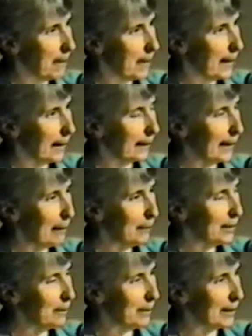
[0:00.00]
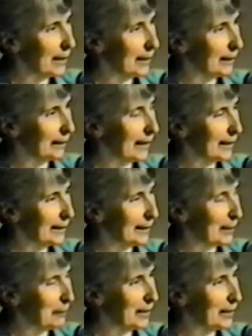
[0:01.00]
Now I was in a bar here last
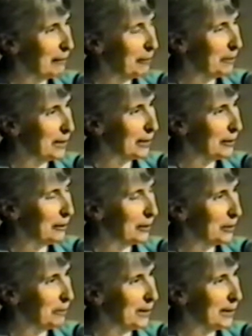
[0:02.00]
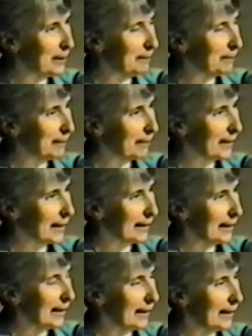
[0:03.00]
night where they offered me a Coors beer.
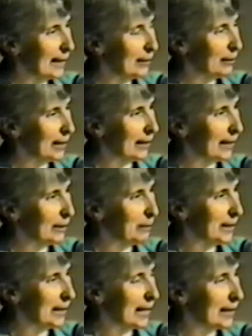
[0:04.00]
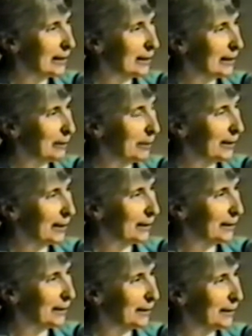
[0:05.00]
And I try not to be nasty and
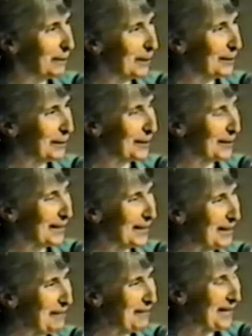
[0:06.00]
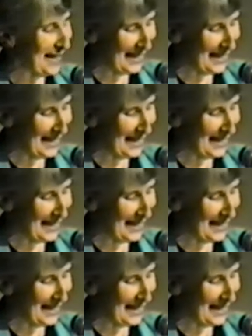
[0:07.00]
political most of the time.